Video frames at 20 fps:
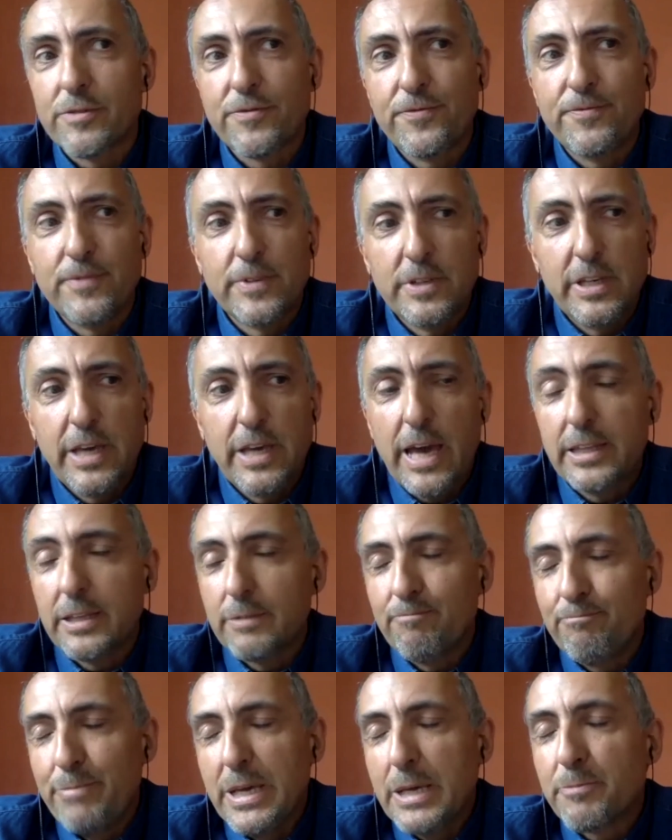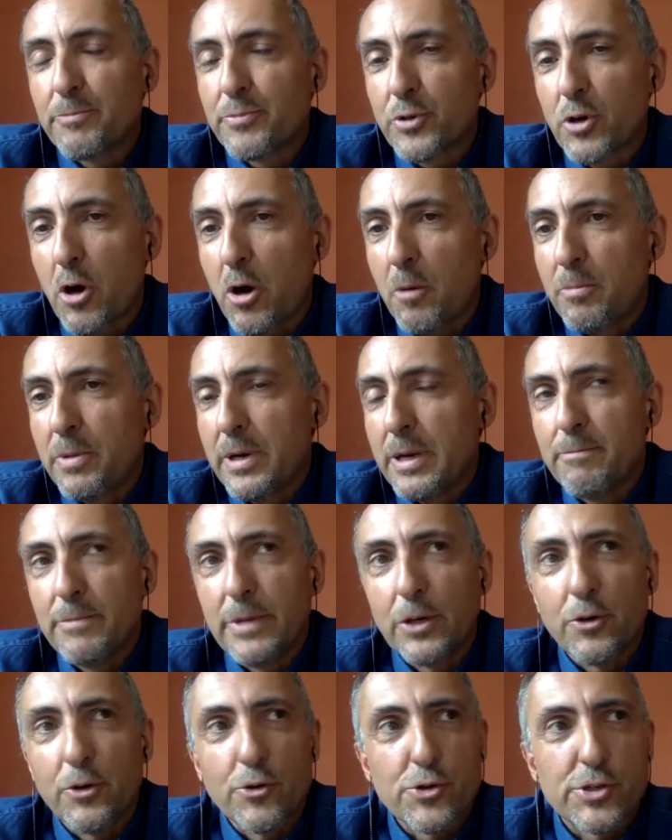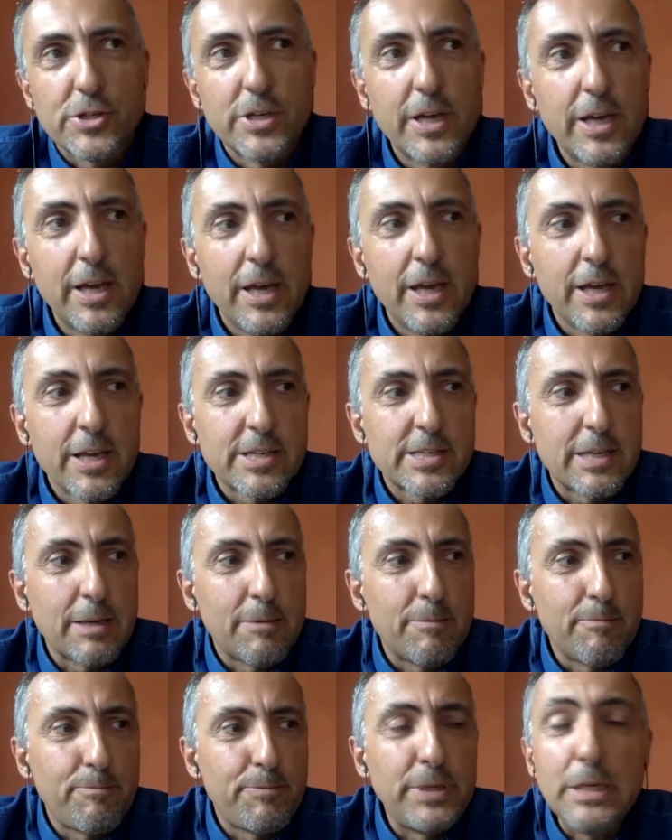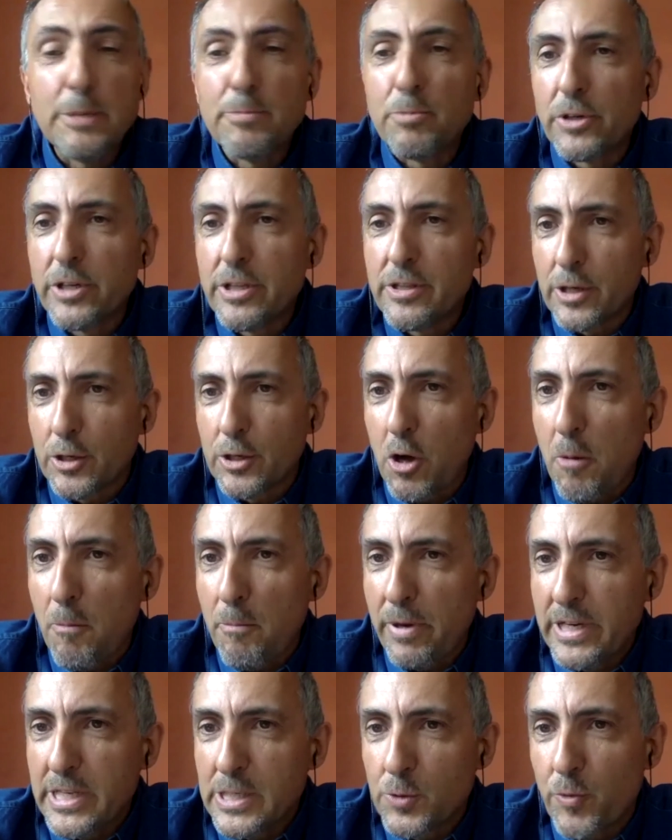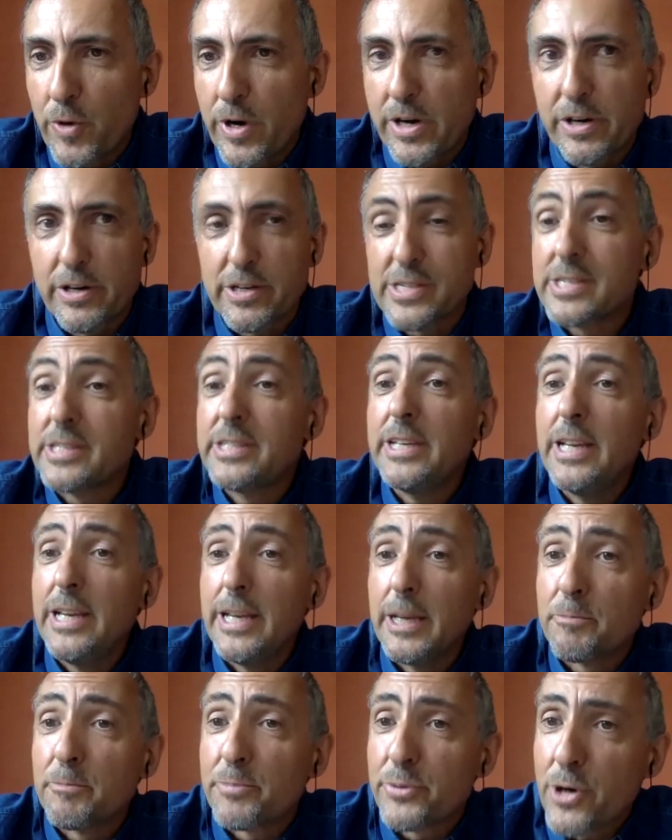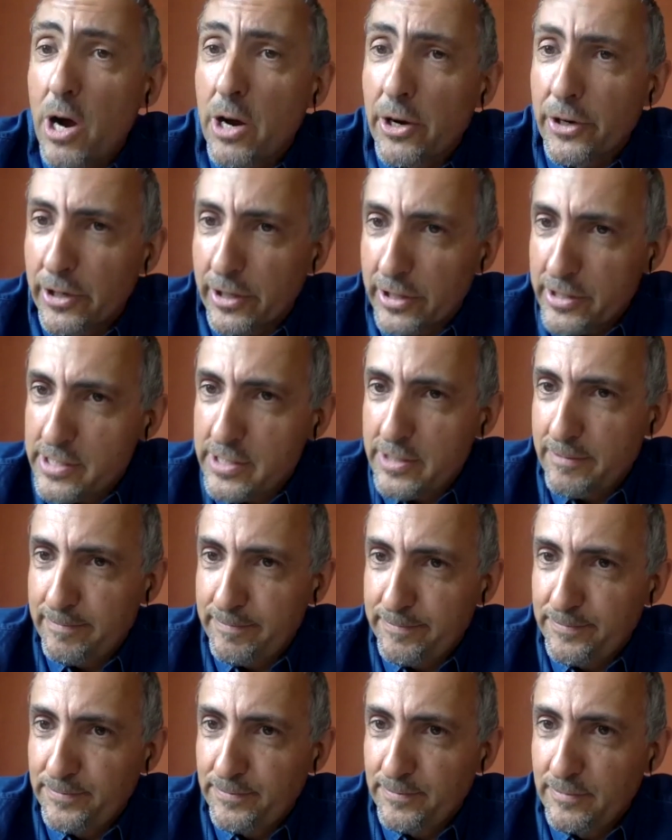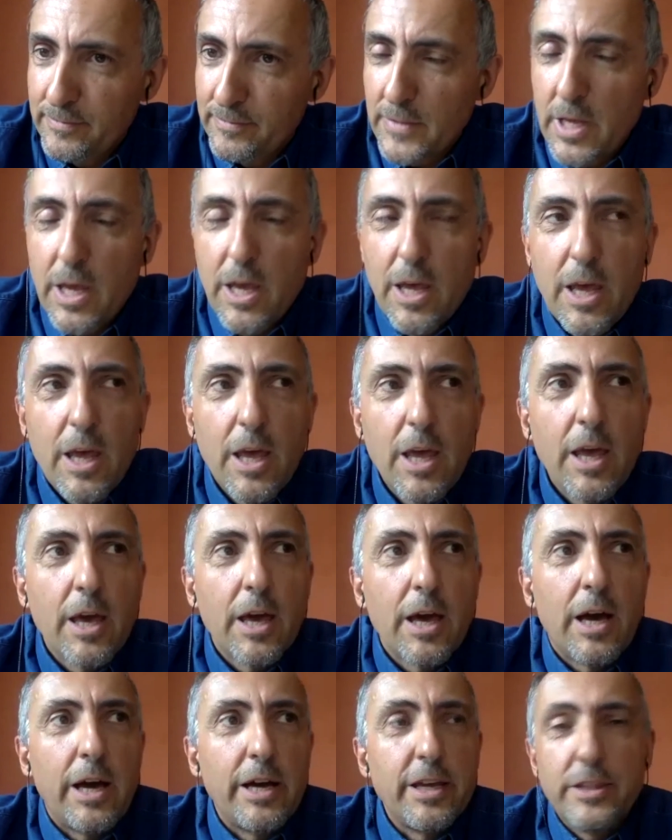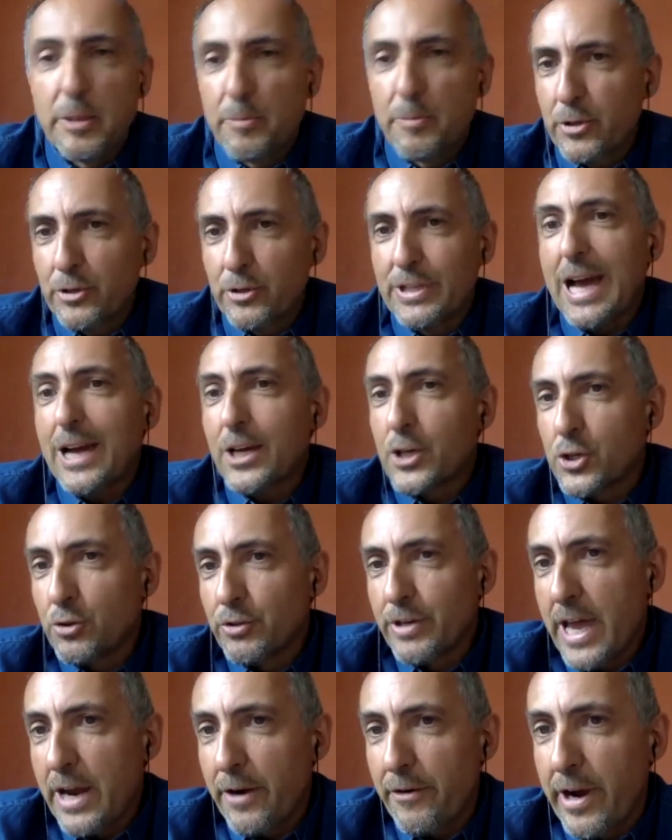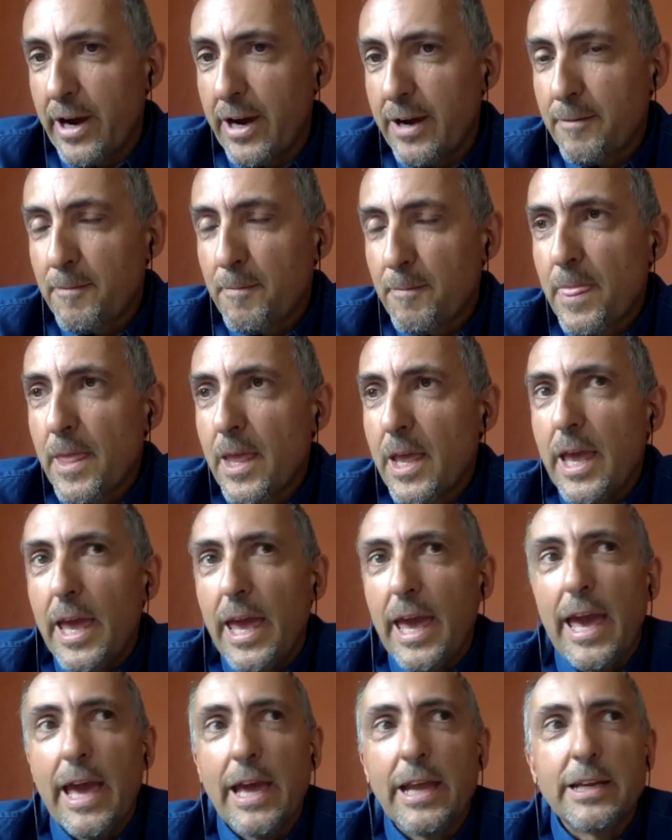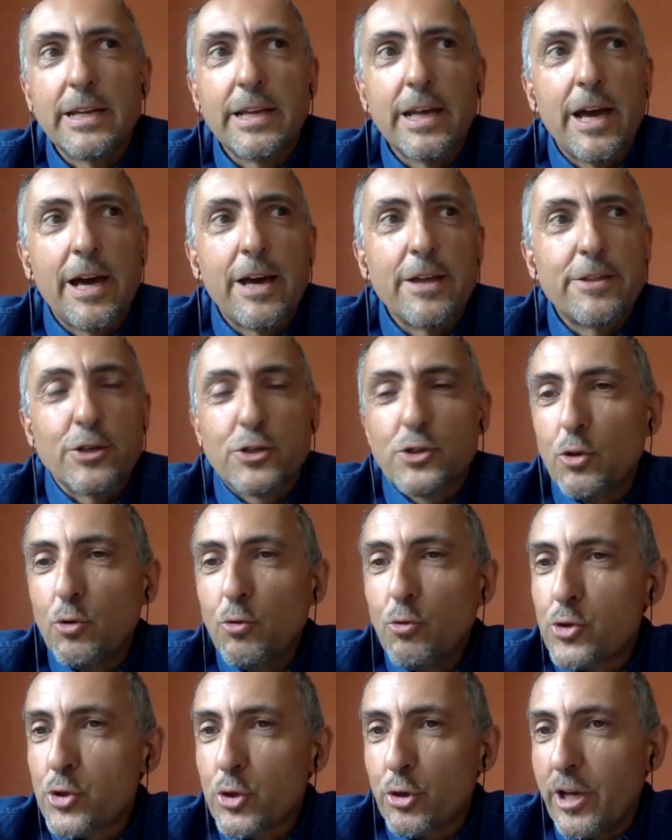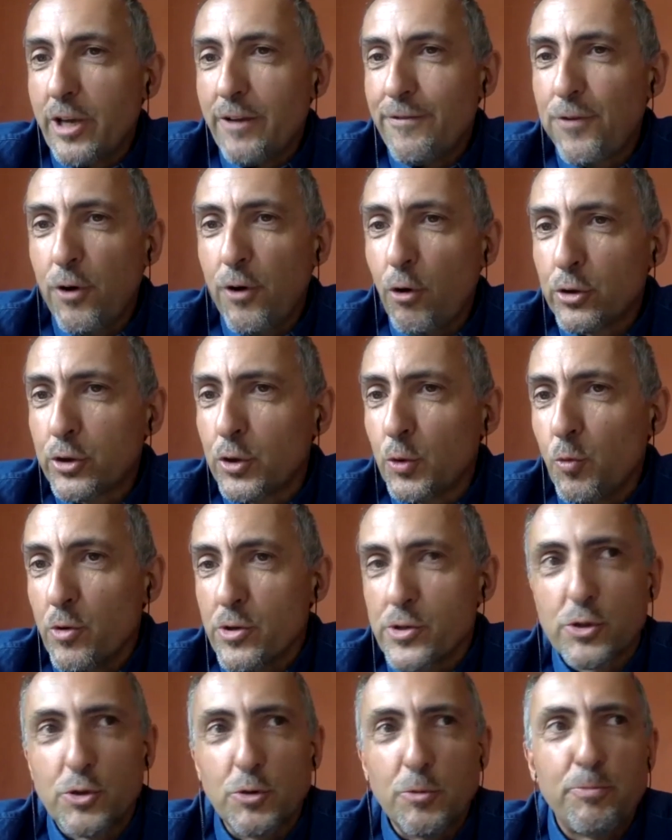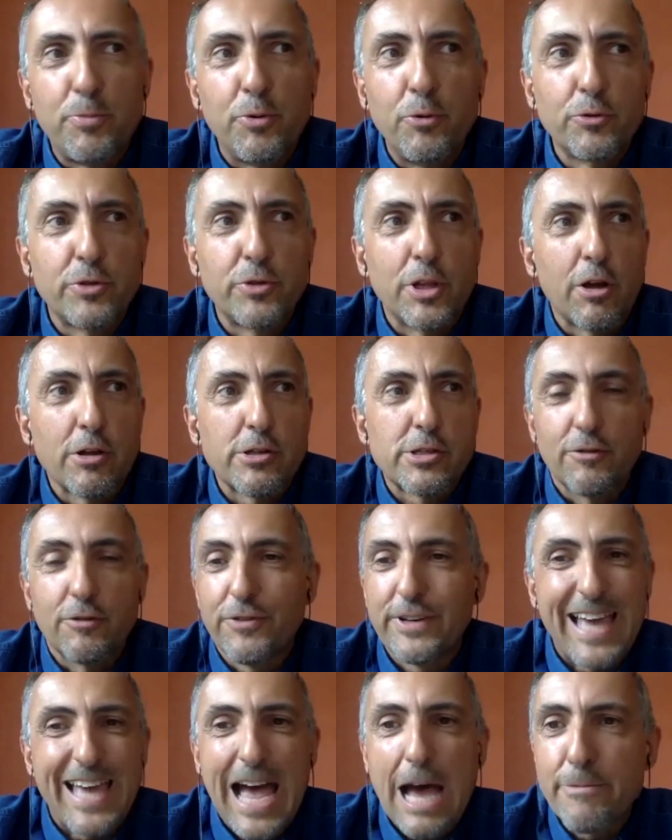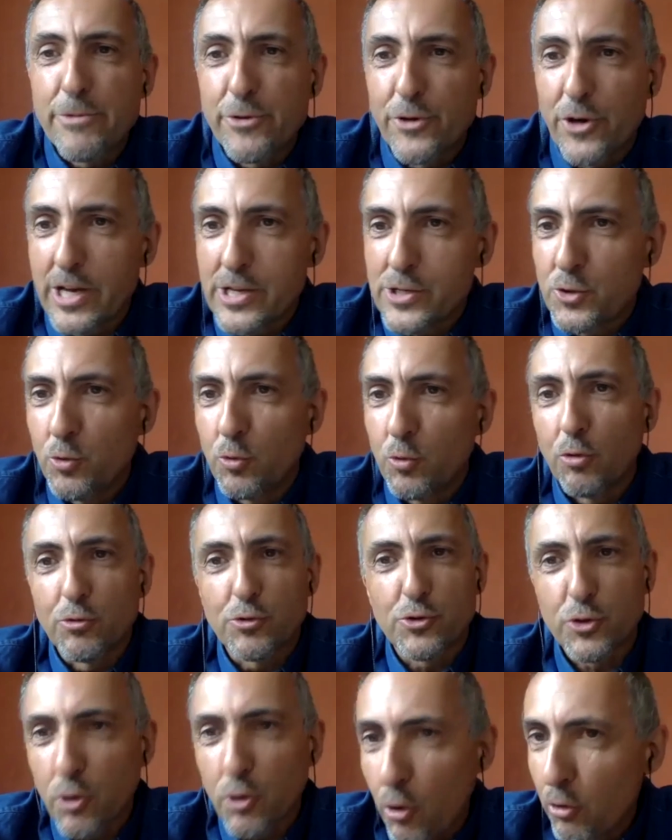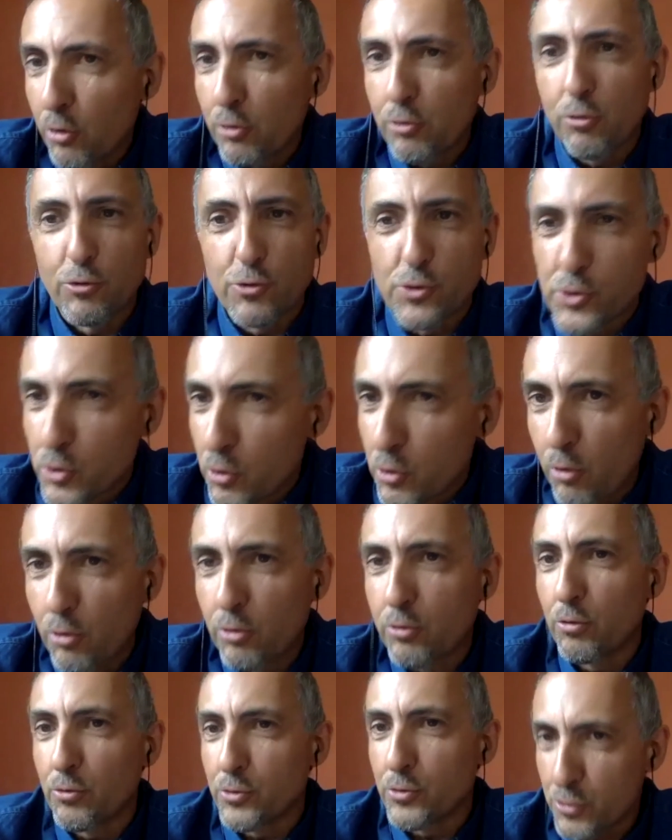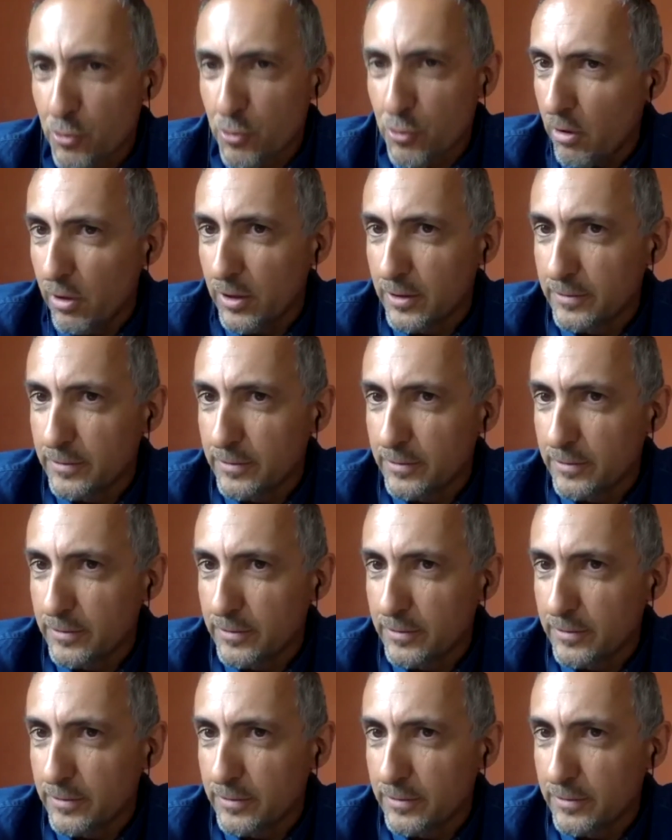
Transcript: he had a big problem because some people in the companies were stealing products in the production area. And the solution he thought was to put lots of cameras to control.